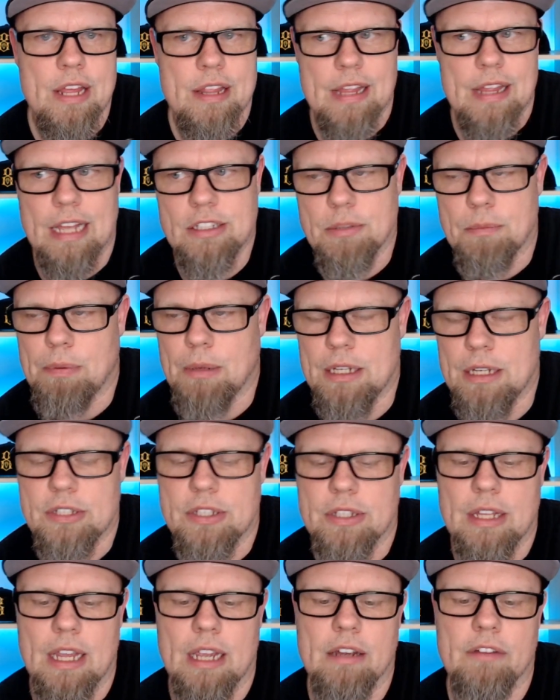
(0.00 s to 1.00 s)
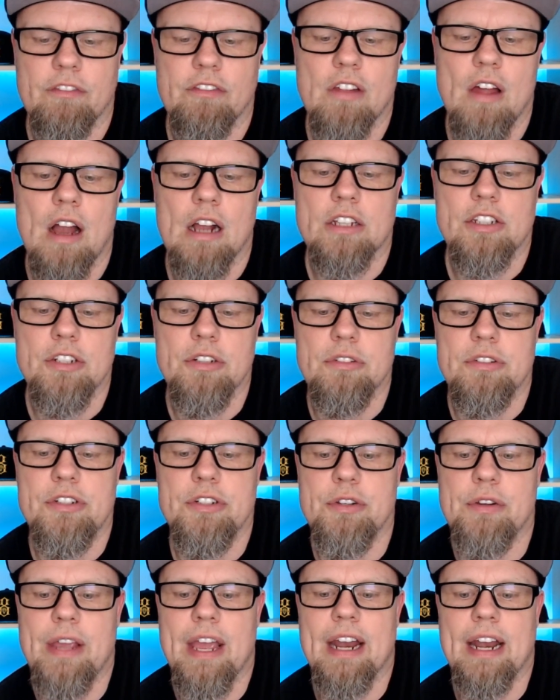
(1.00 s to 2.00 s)
that's a place that they could flock
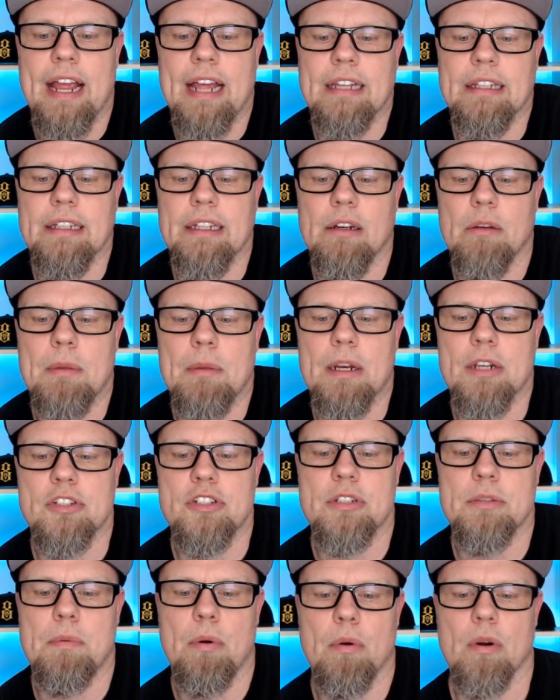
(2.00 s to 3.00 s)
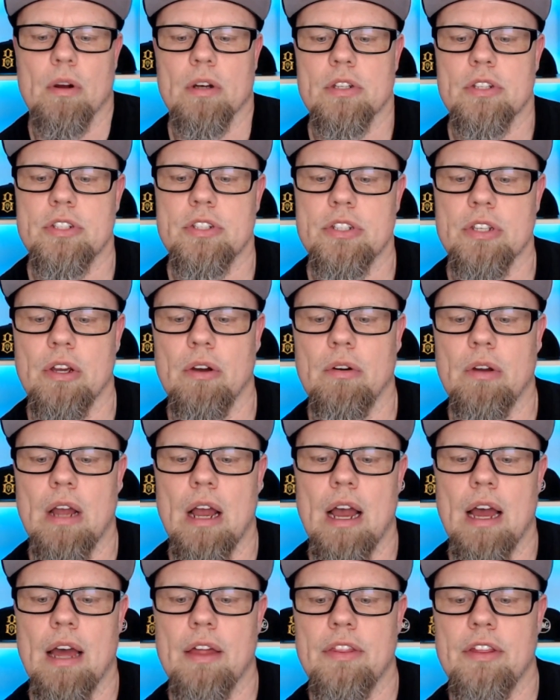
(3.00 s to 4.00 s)
to get a little bit of support. So
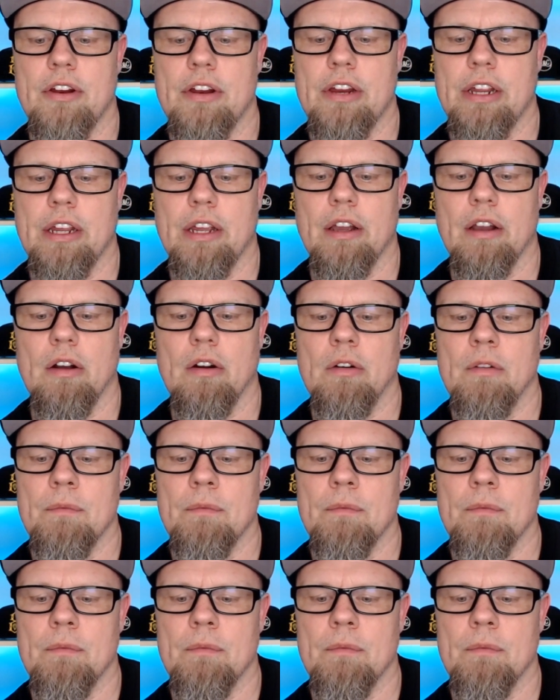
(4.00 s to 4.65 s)
there you go.